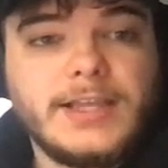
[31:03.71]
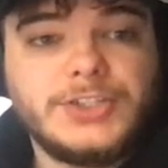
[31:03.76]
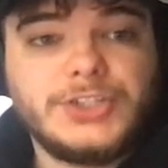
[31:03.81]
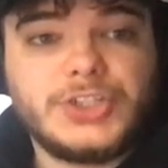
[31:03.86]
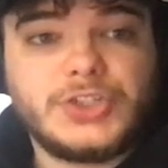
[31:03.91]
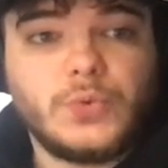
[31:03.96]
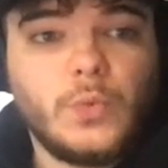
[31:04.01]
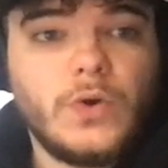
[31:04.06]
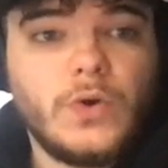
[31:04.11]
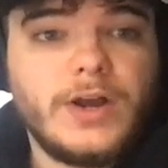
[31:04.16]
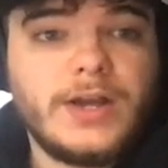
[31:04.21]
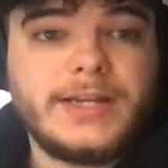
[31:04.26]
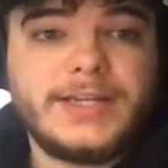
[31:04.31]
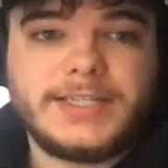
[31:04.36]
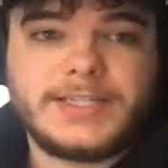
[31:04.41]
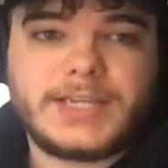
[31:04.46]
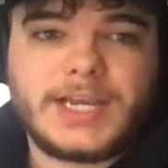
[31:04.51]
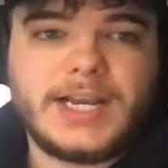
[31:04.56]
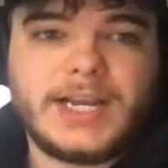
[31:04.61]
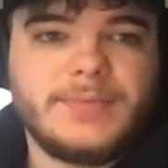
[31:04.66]
Just one,
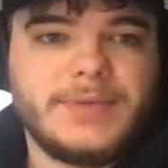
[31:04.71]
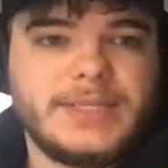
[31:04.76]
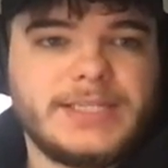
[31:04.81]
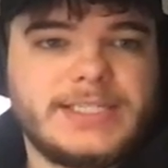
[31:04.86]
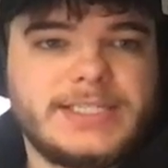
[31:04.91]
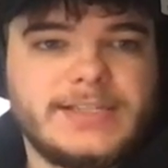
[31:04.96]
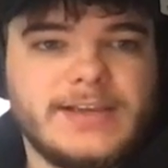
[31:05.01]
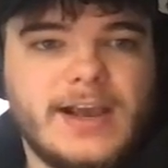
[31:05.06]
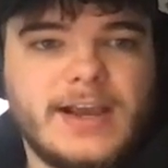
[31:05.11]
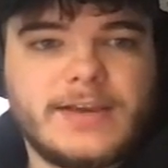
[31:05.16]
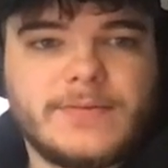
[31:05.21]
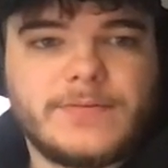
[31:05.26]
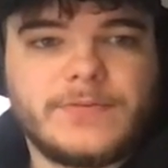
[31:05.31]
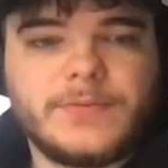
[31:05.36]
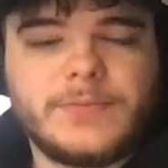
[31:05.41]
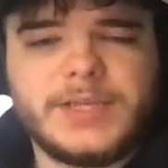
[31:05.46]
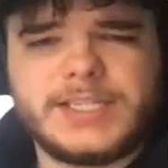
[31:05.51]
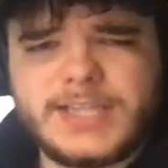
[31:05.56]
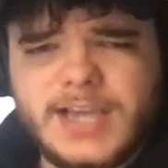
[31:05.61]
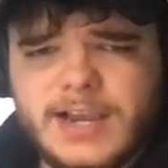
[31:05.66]
it's going to be Siakam
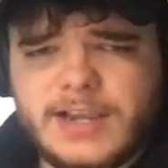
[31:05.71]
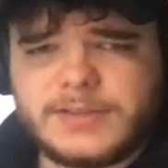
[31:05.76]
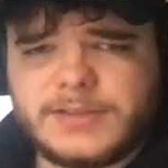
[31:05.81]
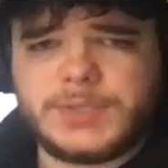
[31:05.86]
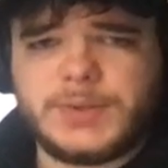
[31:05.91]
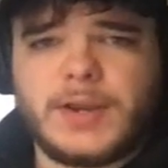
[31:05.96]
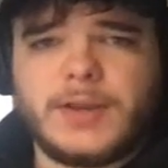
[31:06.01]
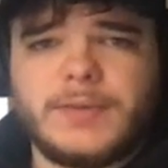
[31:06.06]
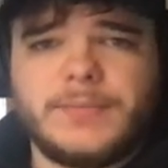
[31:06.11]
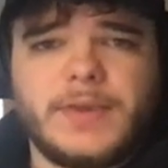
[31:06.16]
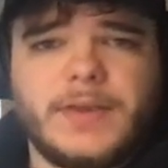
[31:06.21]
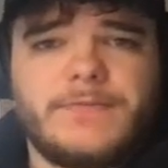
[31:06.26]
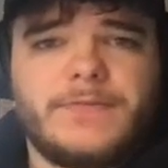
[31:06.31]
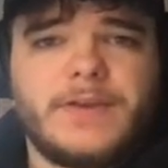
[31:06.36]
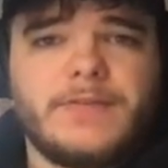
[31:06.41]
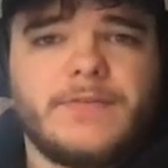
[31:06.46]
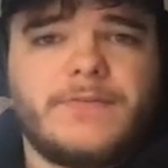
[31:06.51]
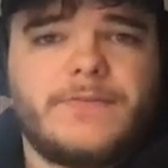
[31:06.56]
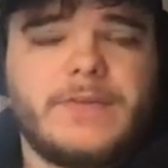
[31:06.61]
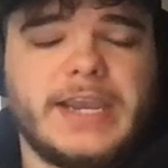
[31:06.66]
for me. Siakam's probably my
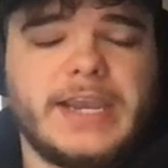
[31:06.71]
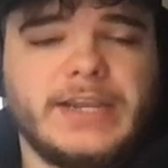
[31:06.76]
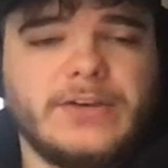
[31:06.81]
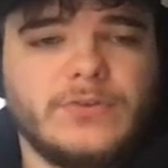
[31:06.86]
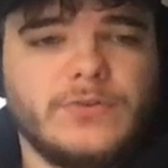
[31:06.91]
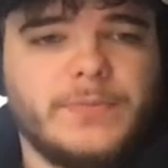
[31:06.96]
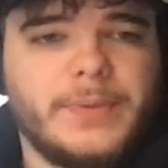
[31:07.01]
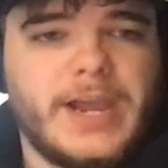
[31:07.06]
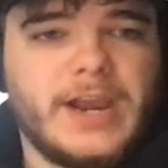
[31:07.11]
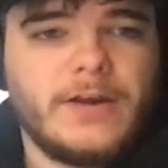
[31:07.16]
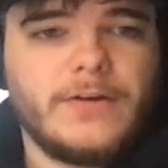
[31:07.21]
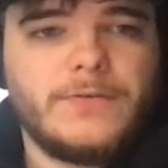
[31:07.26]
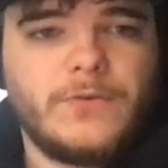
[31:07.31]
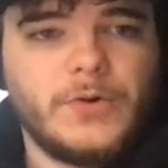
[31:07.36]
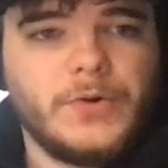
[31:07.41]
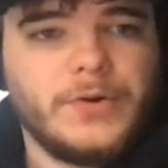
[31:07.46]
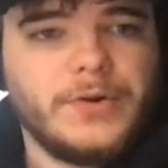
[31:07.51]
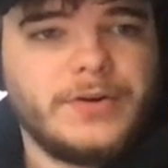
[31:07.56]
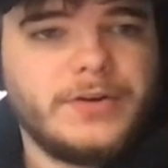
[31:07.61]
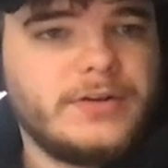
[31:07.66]
favorite FanDuel power
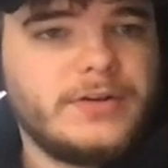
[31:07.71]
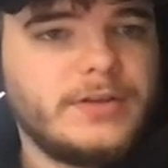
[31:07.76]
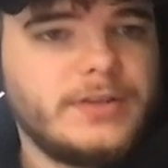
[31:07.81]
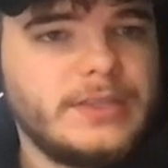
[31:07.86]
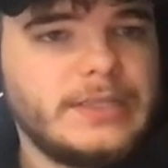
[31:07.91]
forward.